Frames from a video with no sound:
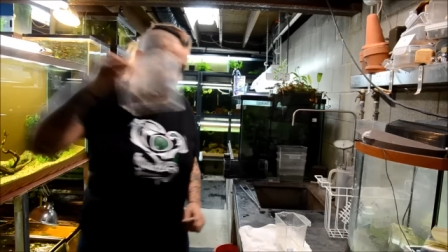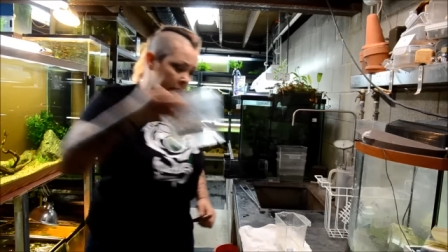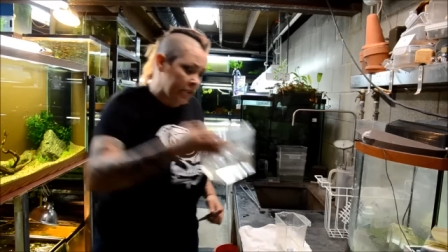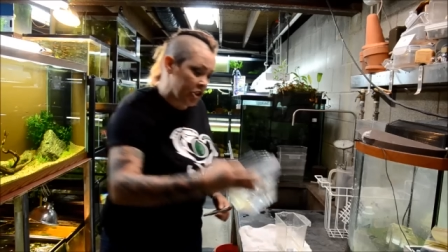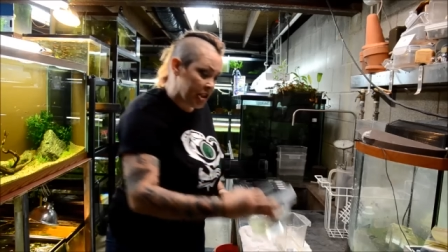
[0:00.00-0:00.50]

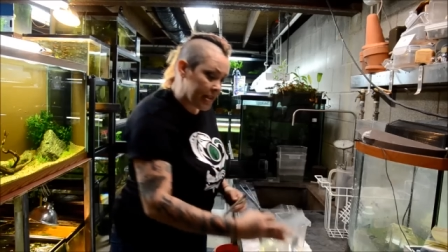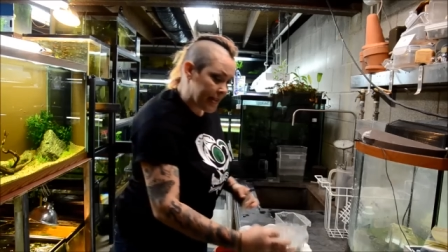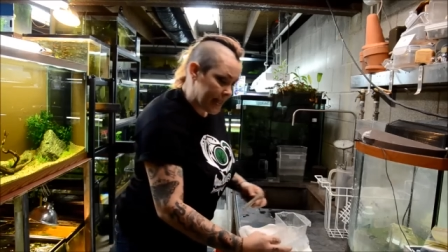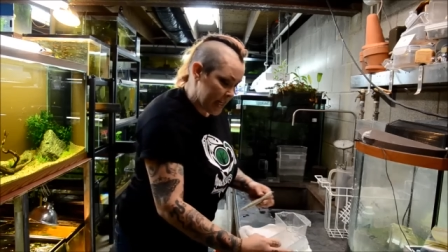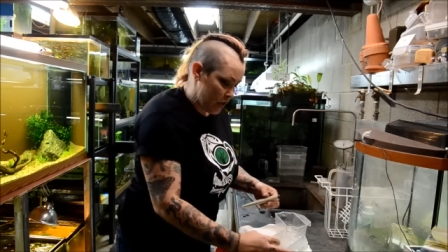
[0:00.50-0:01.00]
and just
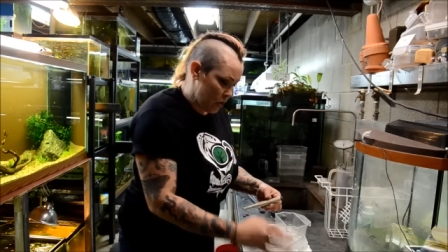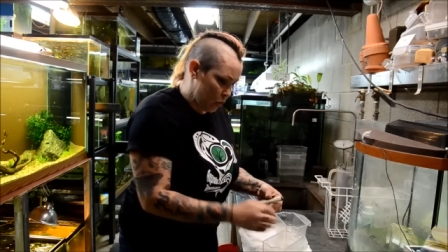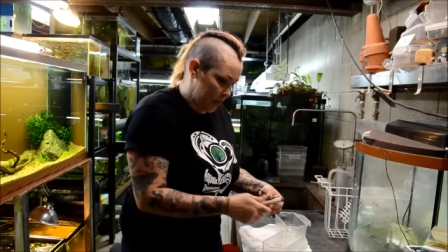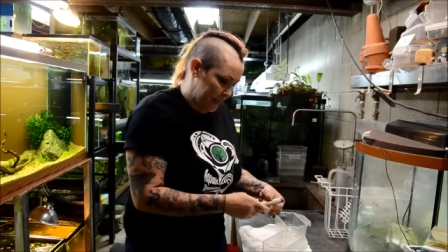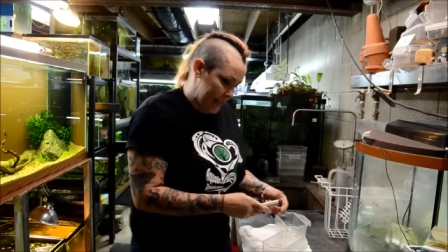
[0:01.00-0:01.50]
see
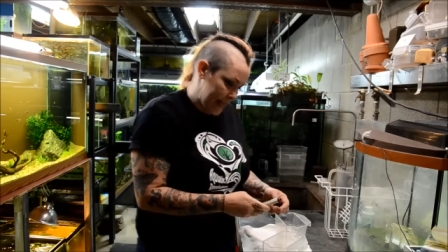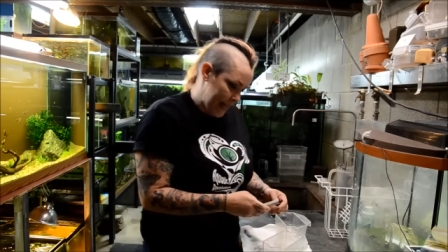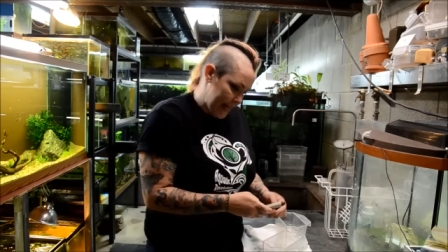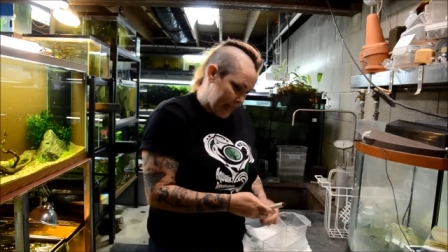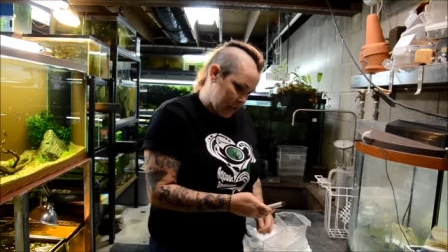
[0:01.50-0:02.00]
what the
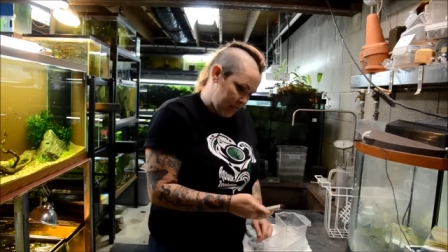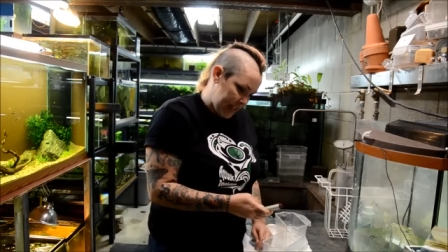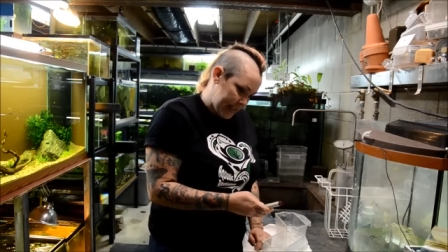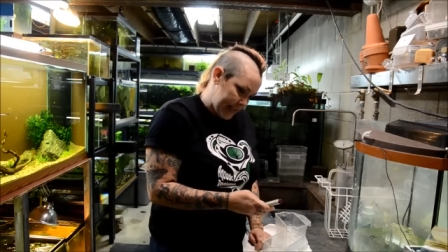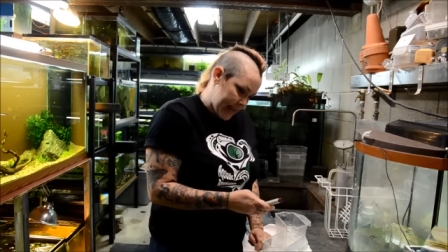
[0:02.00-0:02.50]
TDS
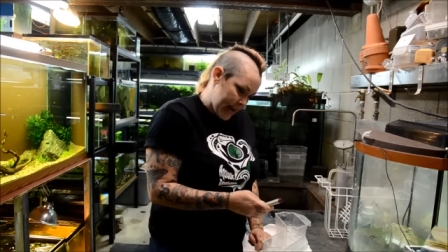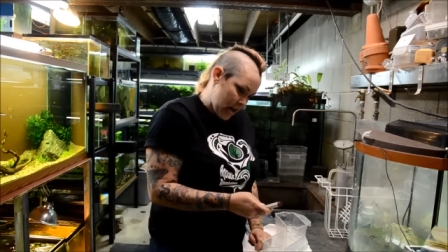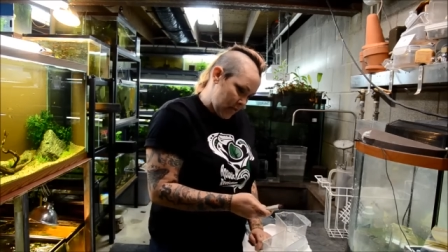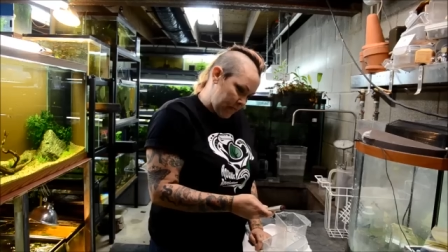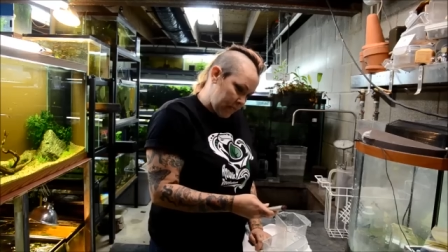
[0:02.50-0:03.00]
reads
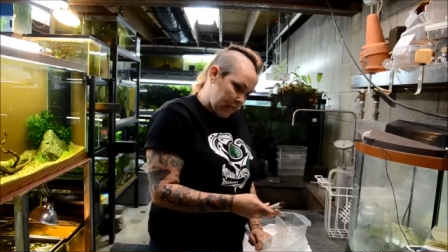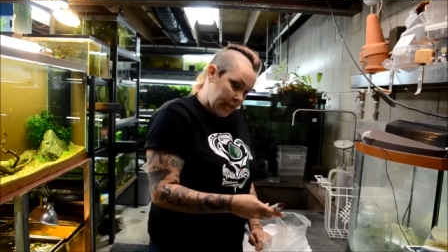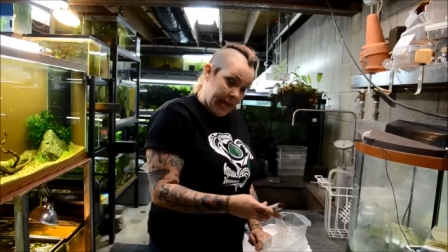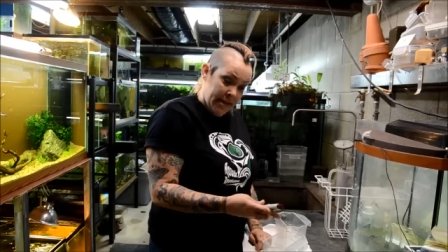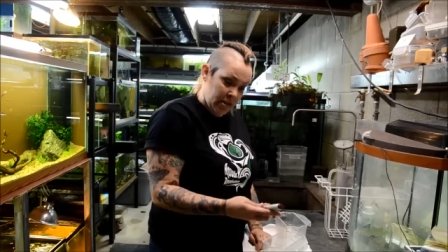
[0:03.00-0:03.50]
there.
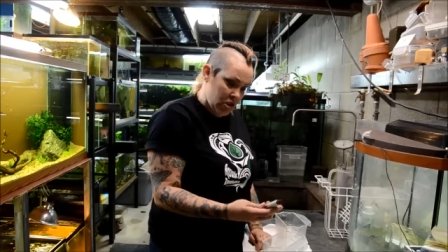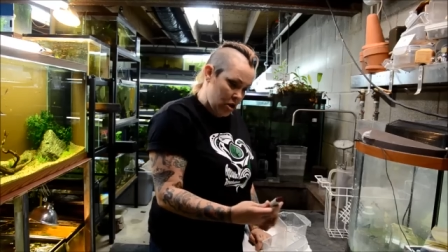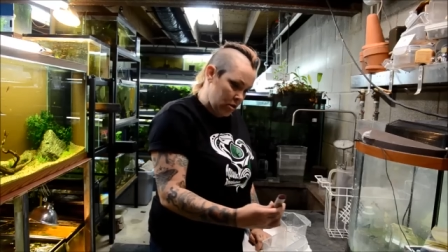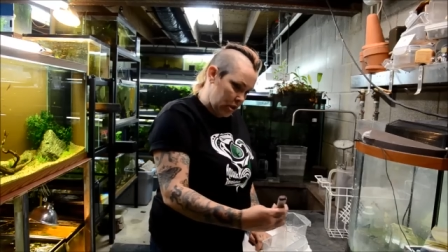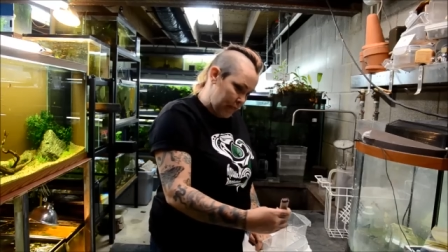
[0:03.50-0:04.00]
Again,
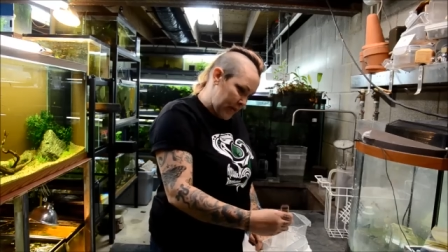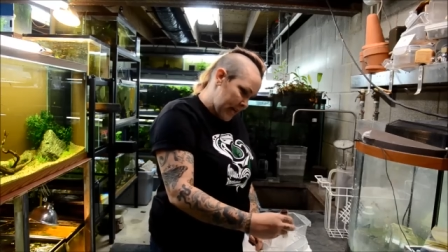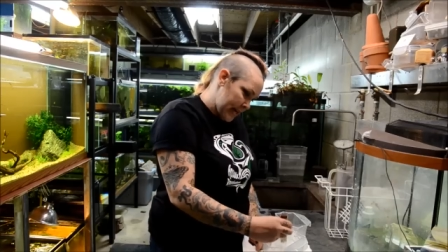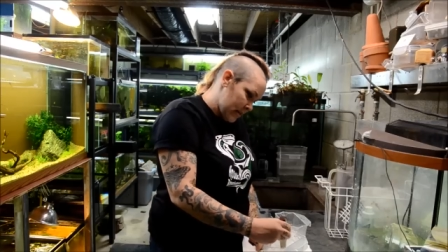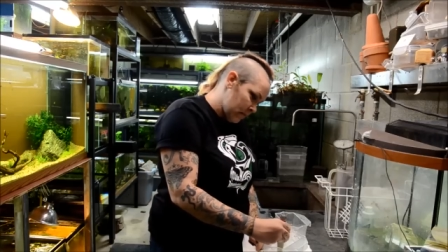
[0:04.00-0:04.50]
turn on the
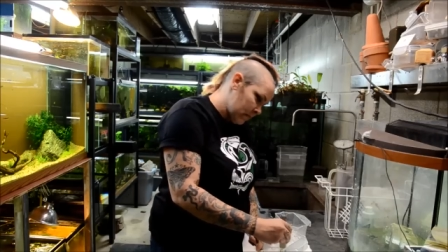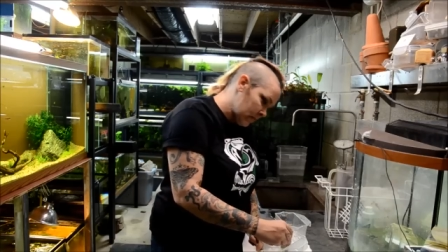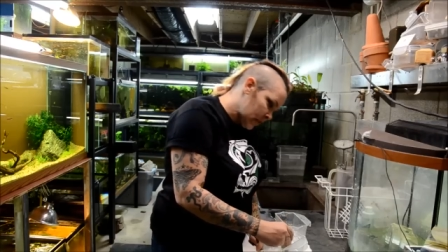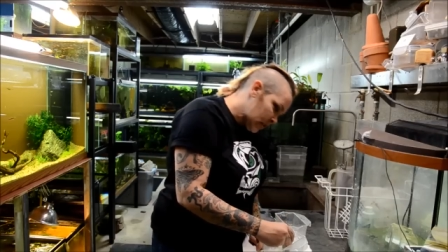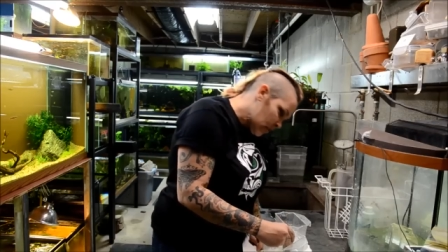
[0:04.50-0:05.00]
pen,
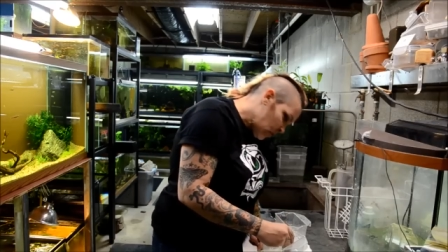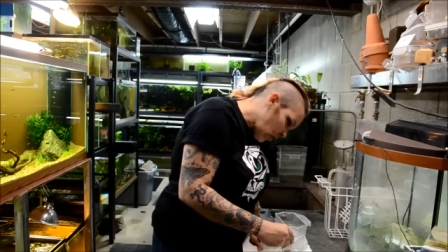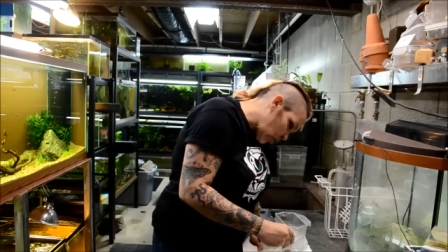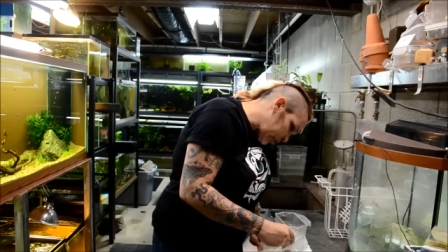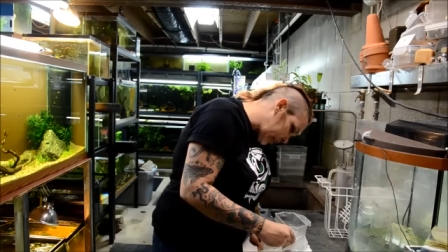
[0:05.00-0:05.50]

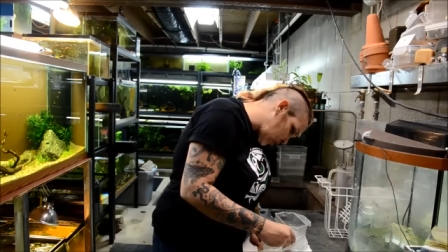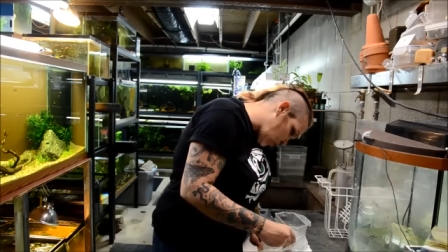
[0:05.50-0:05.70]
hold it in the